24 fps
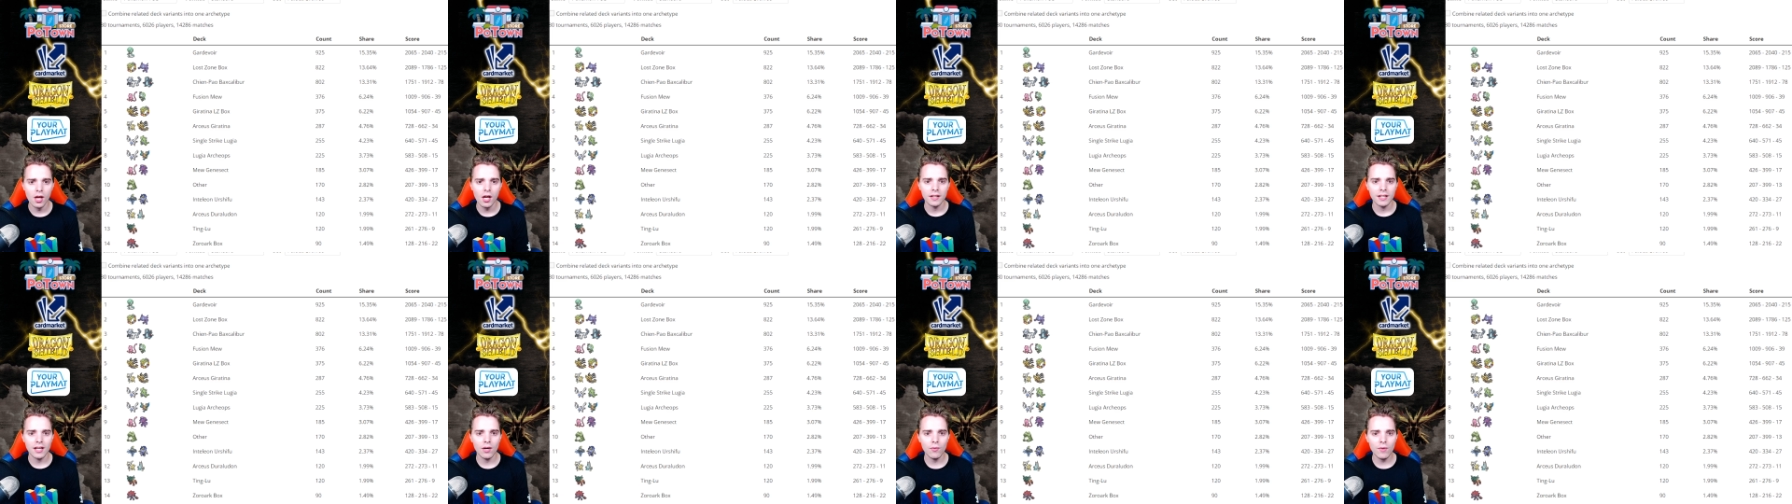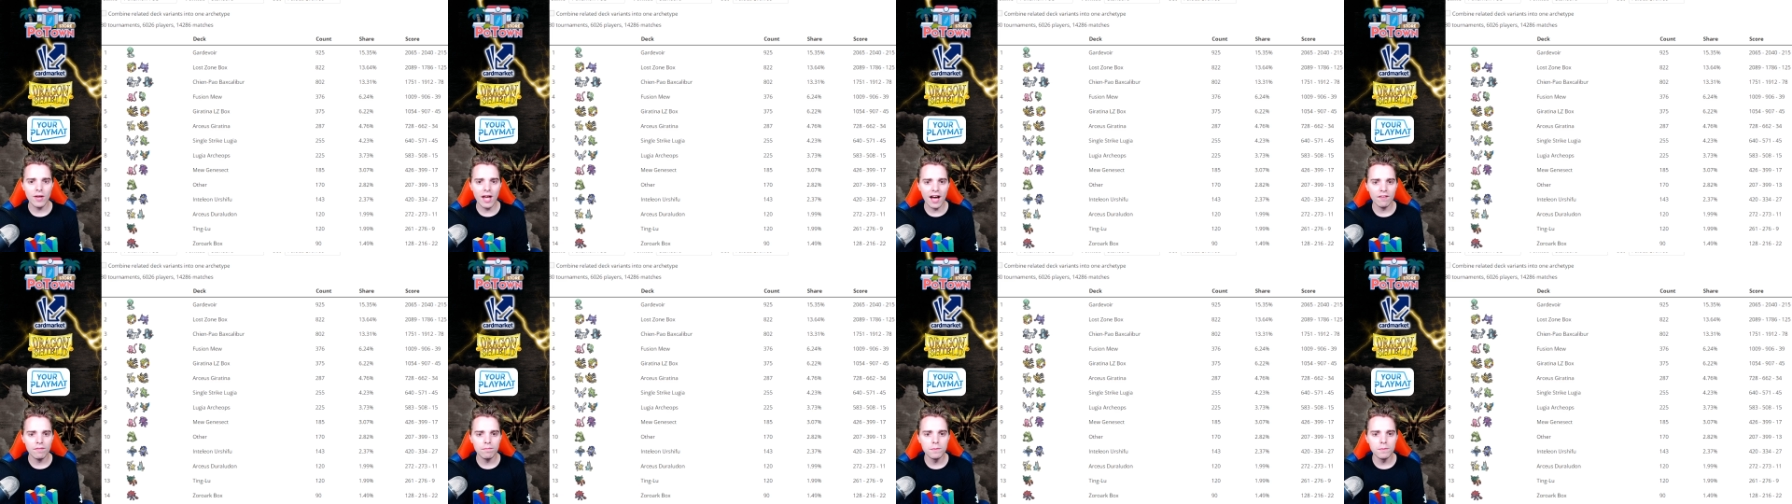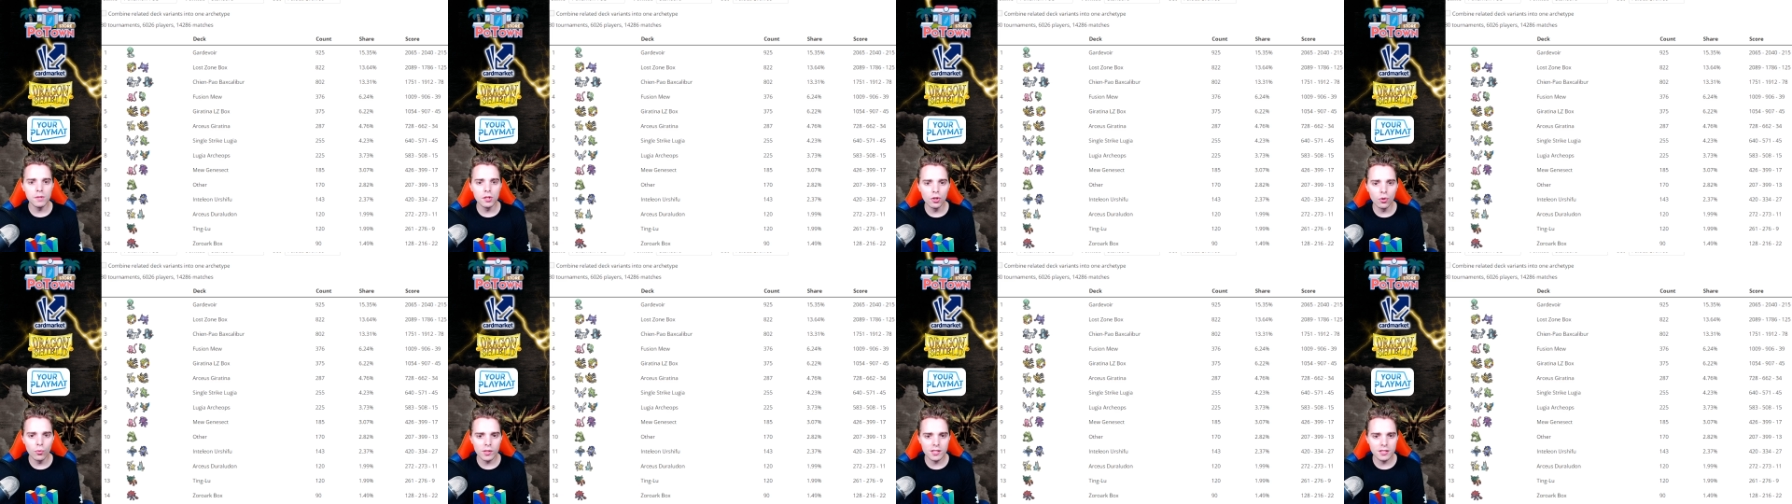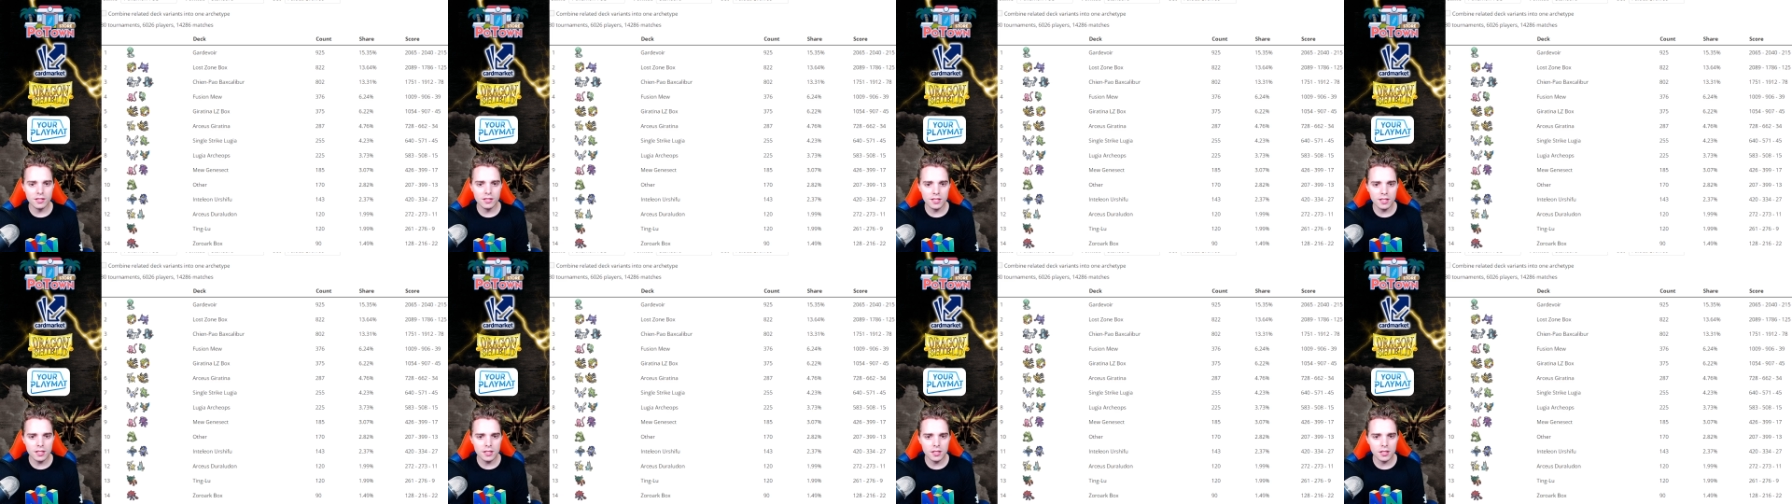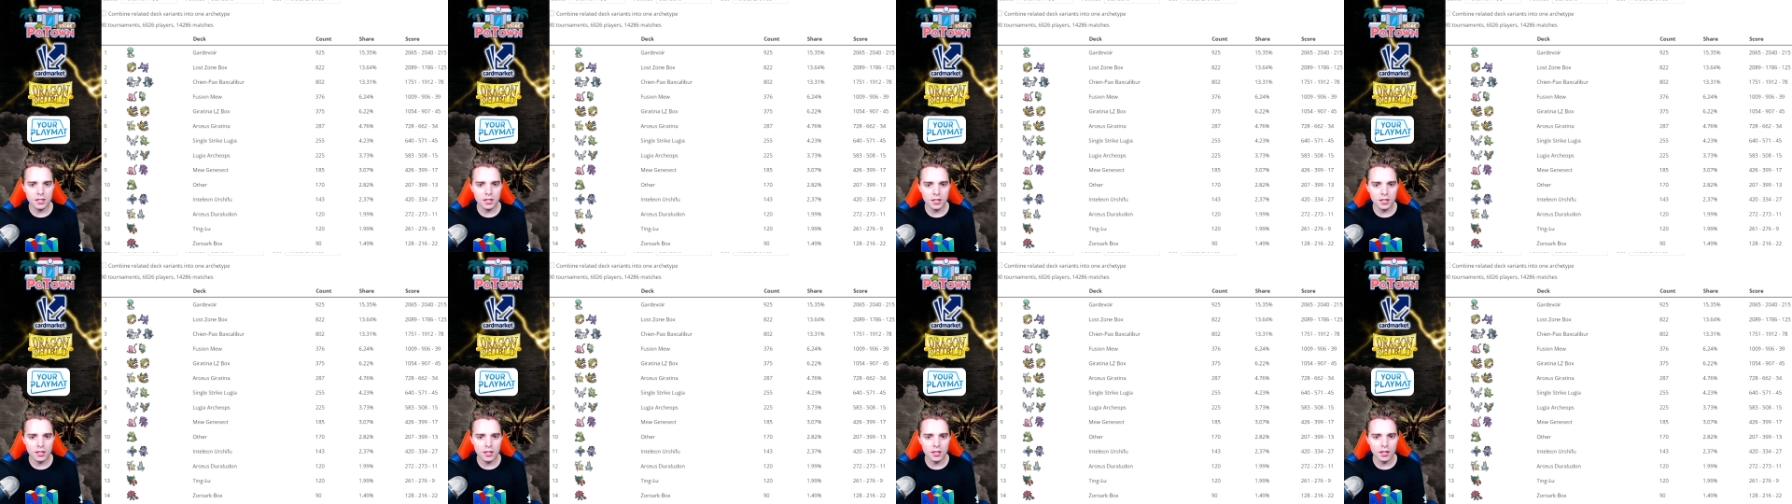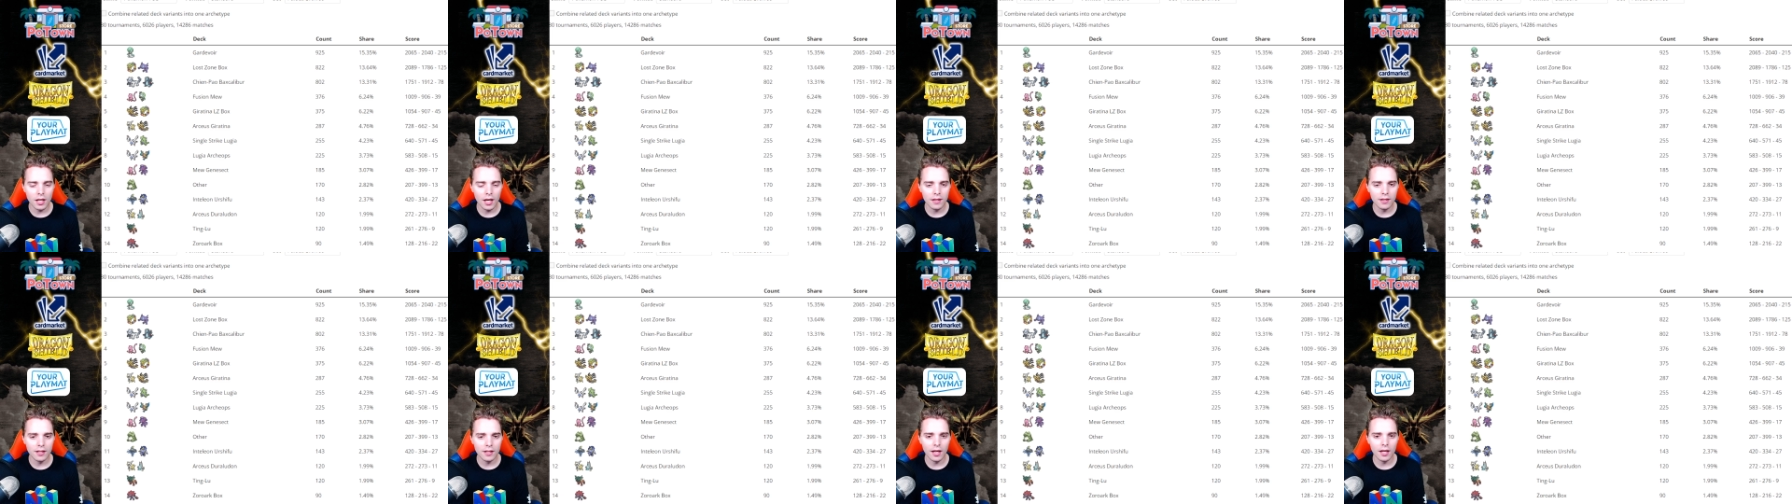Then we have Mew with D T E,
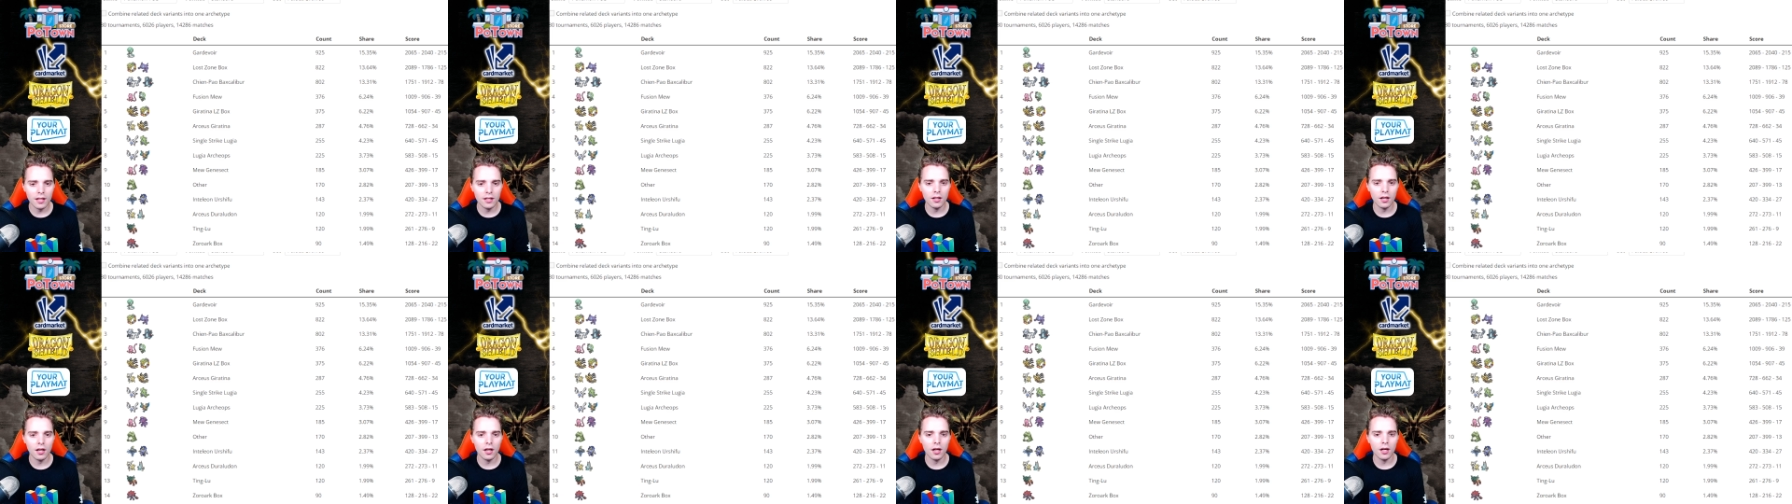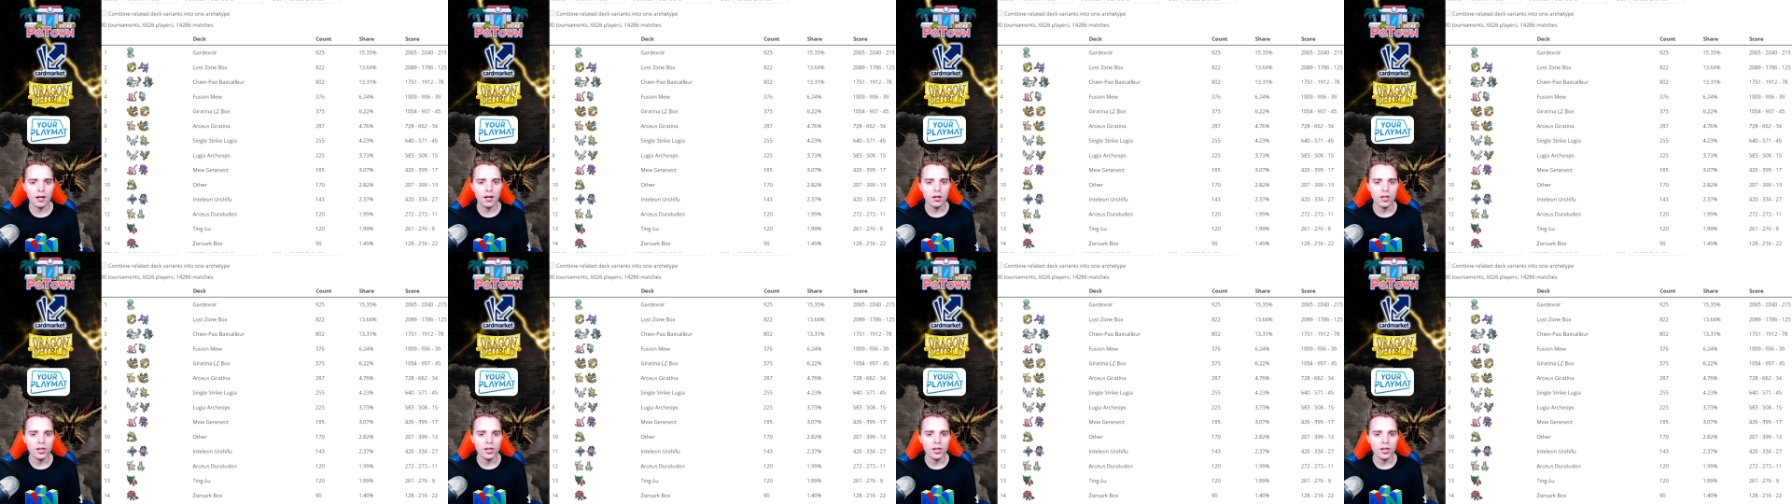and then uh,